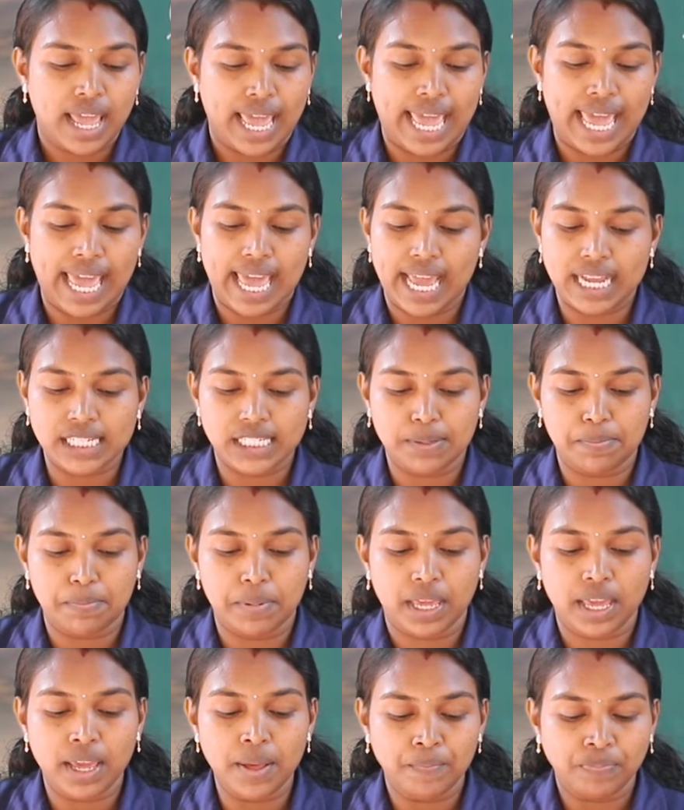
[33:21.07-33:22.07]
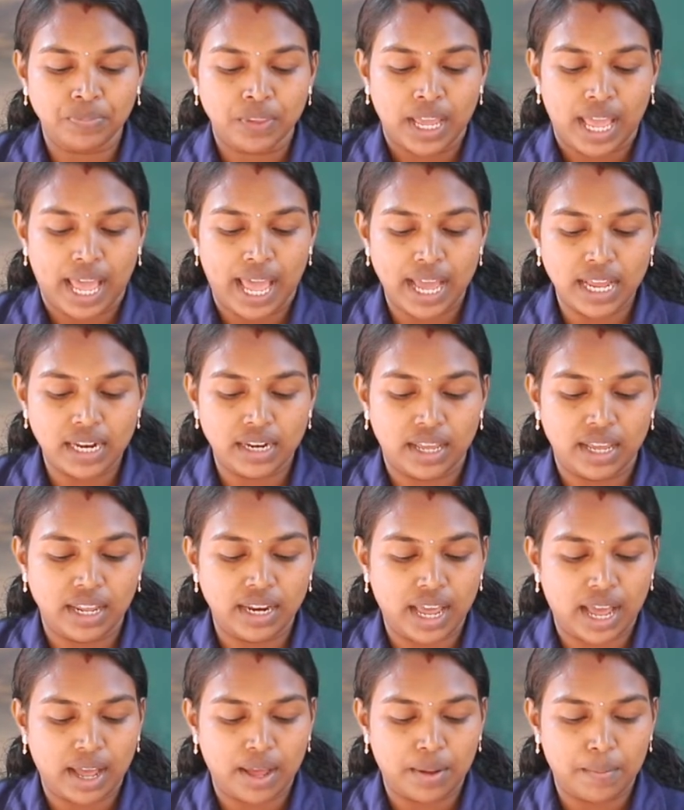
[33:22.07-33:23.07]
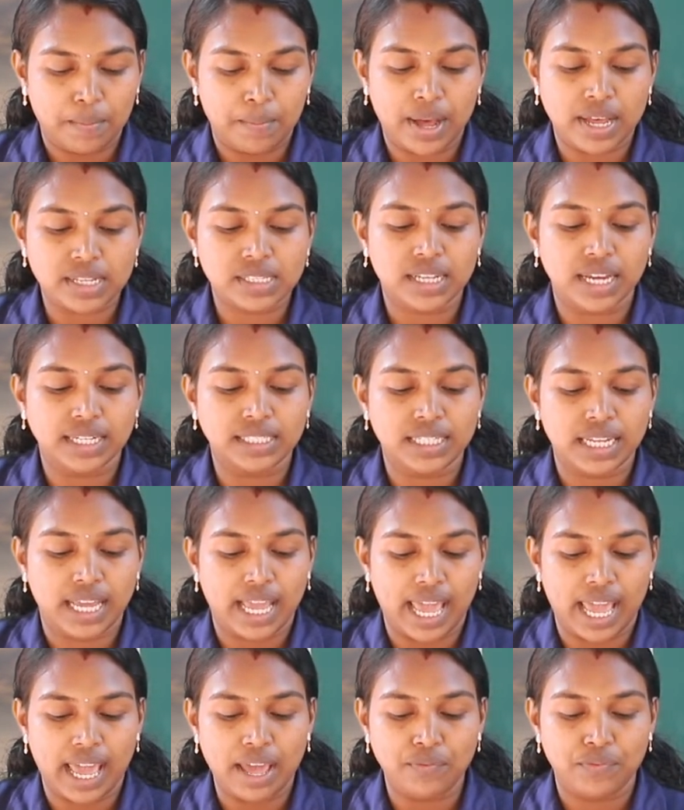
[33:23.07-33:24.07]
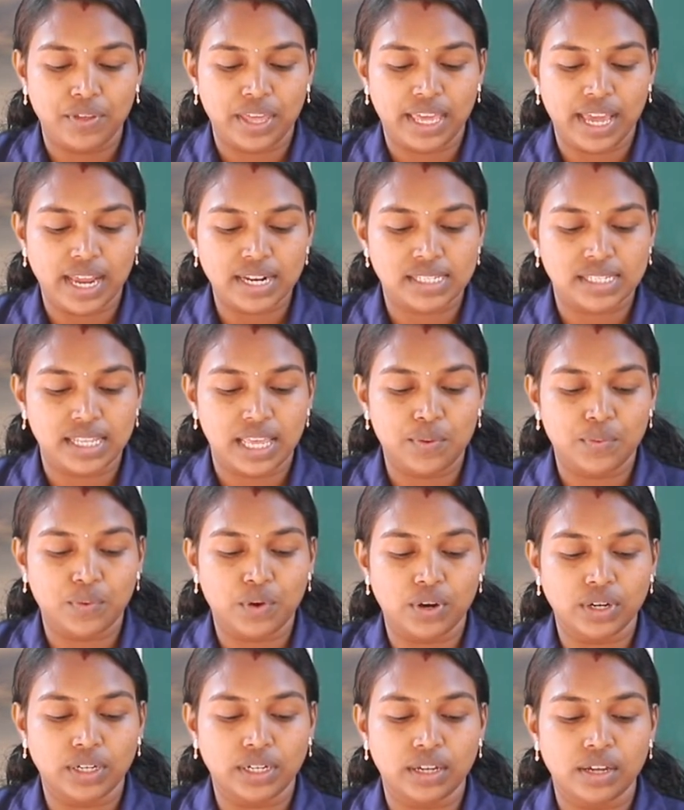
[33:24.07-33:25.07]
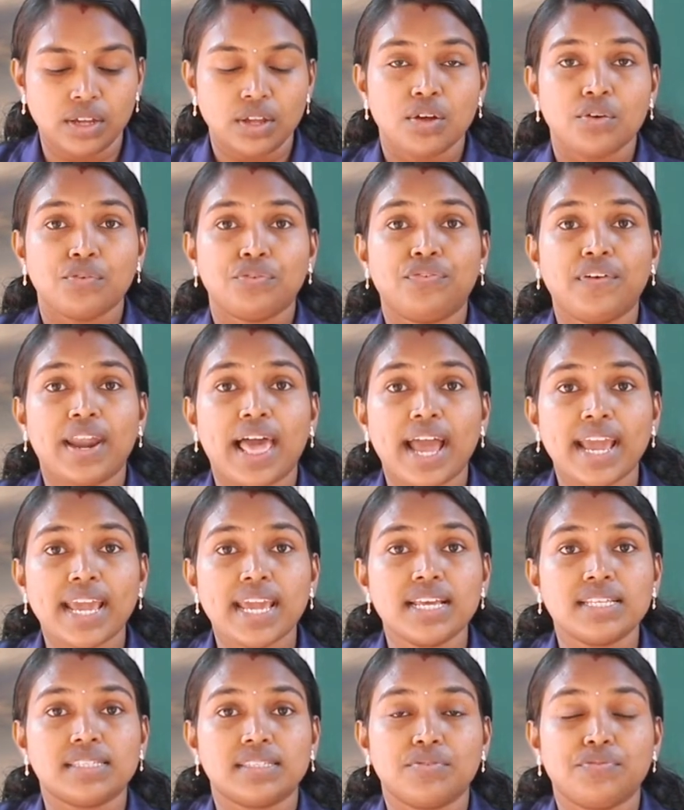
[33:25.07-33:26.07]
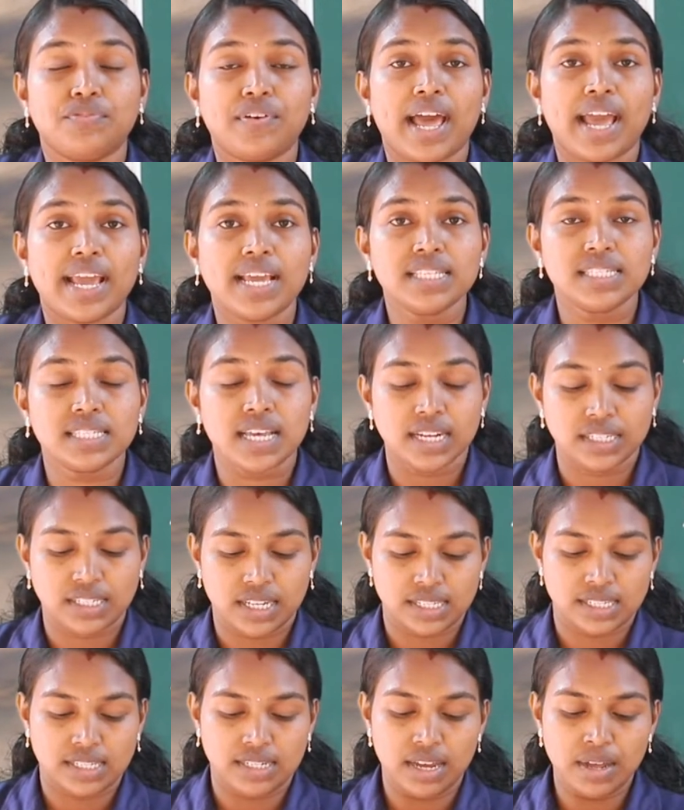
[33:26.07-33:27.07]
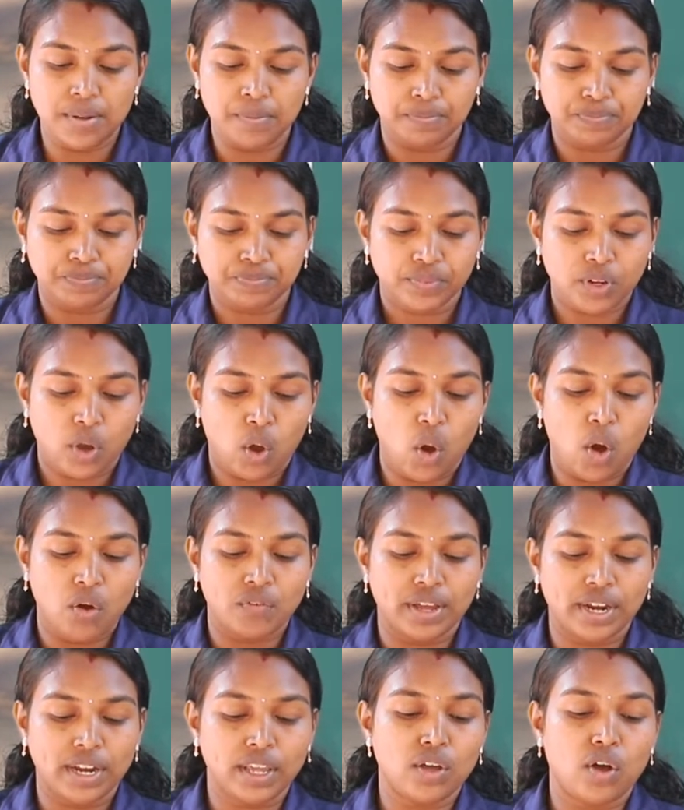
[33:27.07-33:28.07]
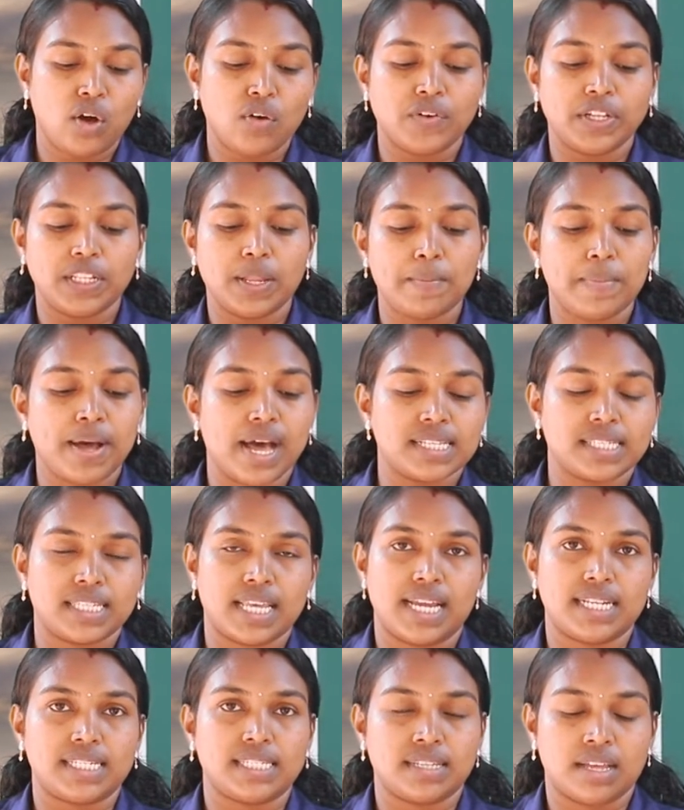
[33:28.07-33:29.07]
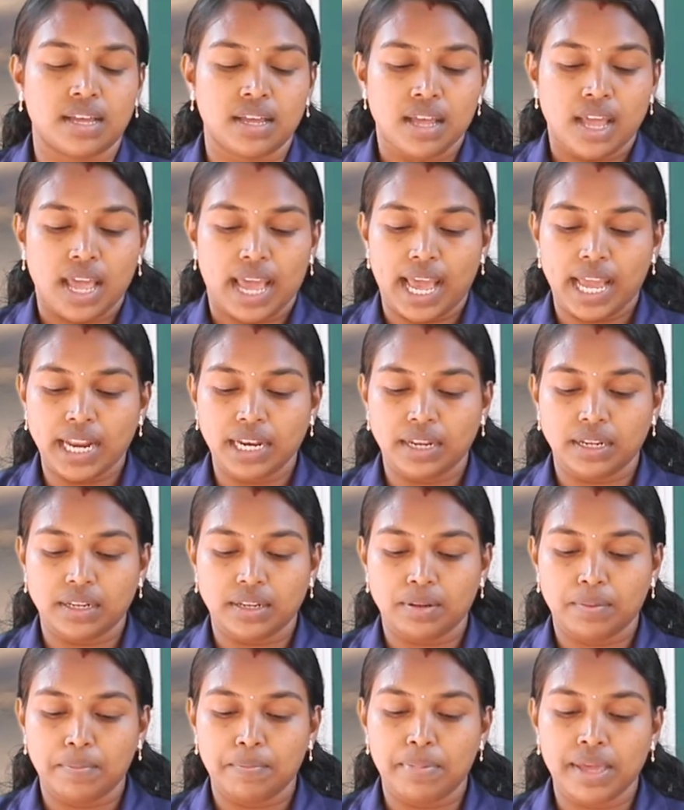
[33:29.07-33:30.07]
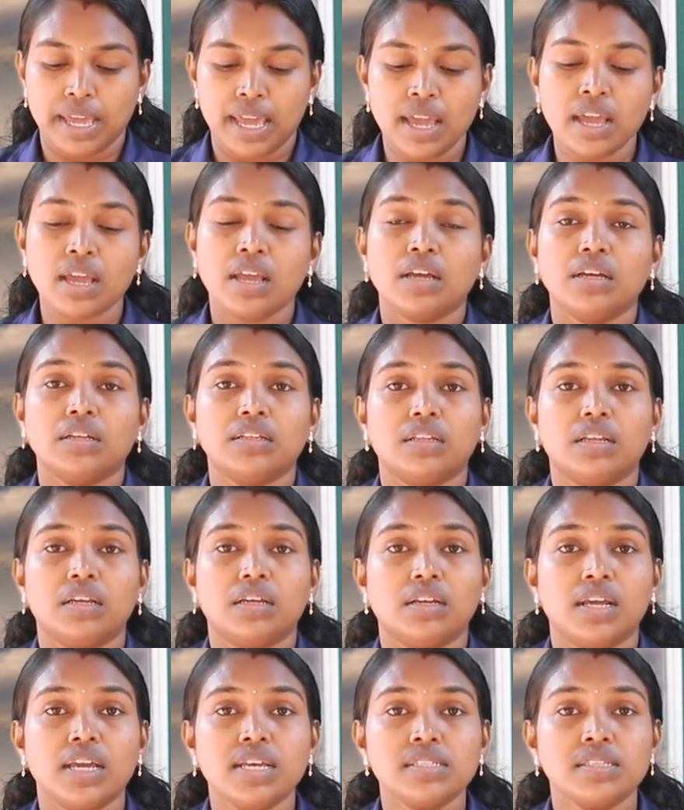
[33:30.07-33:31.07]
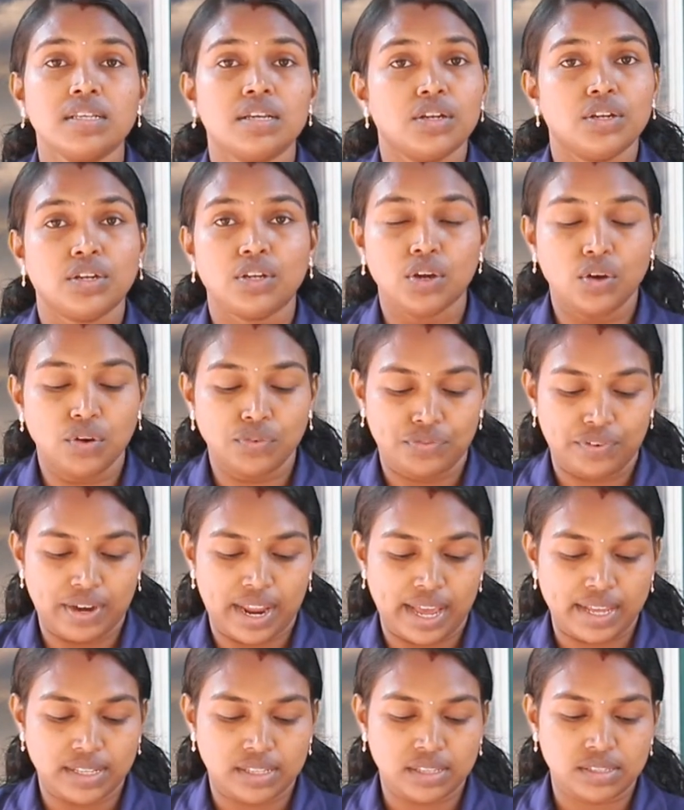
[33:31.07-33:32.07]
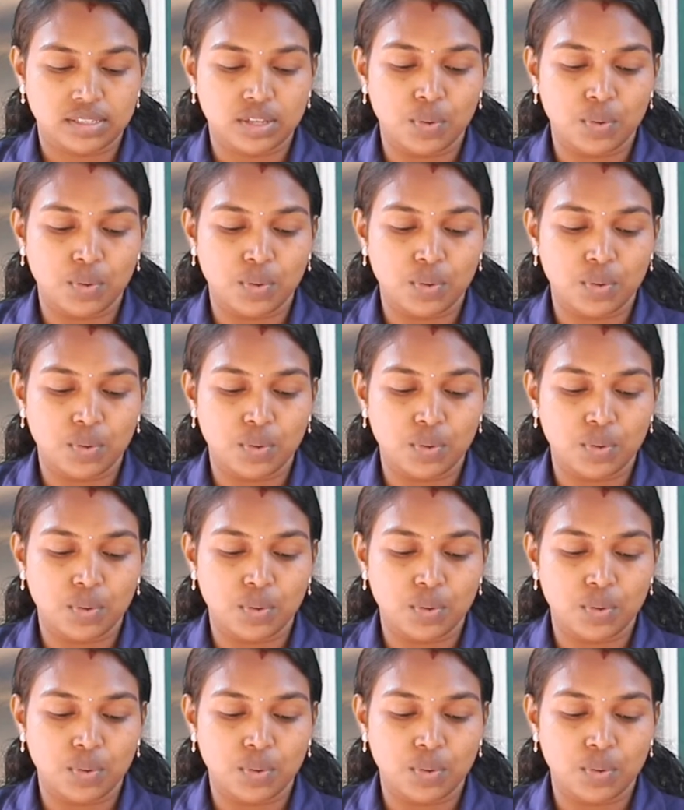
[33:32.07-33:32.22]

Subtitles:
A and B. And in basket A, we can see what? Flies. Flies are just hovering over the baskets. And B, there is no flies.